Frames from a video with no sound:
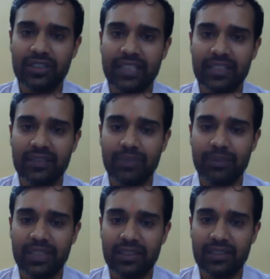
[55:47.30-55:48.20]
can
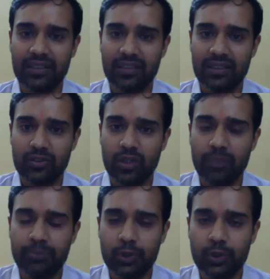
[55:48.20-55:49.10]
maybe
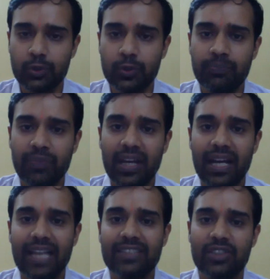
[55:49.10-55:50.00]
drop to you
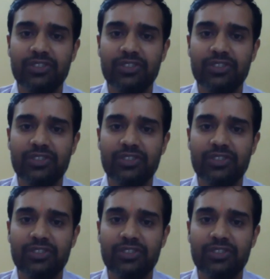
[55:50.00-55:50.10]
and you can